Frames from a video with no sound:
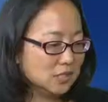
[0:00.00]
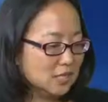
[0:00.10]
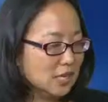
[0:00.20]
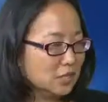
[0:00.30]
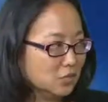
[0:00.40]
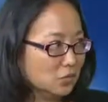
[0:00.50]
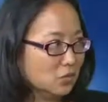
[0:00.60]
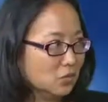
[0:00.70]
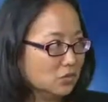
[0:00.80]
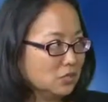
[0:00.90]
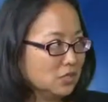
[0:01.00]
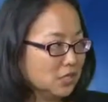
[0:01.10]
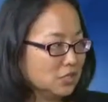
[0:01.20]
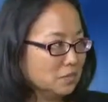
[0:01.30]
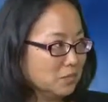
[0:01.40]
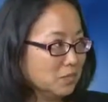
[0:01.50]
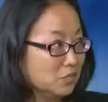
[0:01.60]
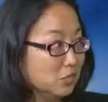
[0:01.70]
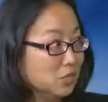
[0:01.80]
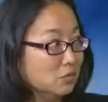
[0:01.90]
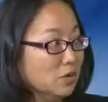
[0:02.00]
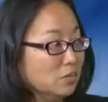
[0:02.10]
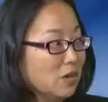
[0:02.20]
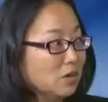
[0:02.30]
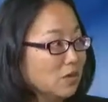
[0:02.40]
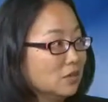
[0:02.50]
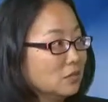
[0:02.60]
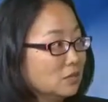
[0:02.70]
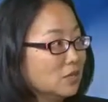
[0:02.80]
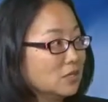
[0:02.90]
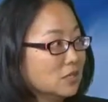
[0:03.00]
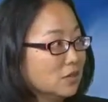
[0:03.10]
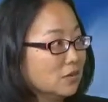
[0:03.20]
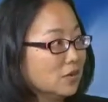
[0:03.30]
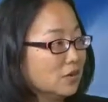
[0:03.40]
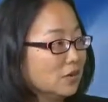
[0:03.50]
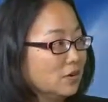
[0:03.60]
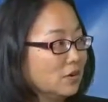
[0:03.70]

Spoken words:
seed and the growth stage companies, do they run parallel through the accelerator?